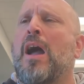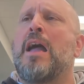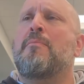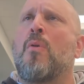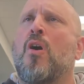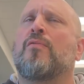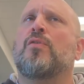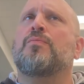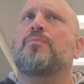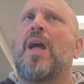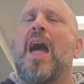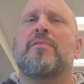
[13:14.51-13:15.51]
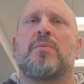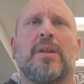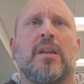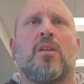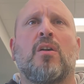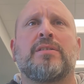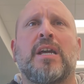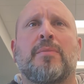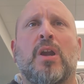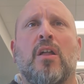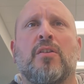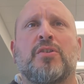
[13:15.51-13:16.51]
I marvel, having been a
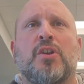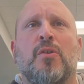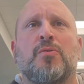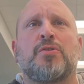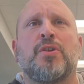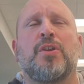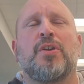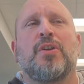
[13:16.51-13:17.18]
longtime college coach,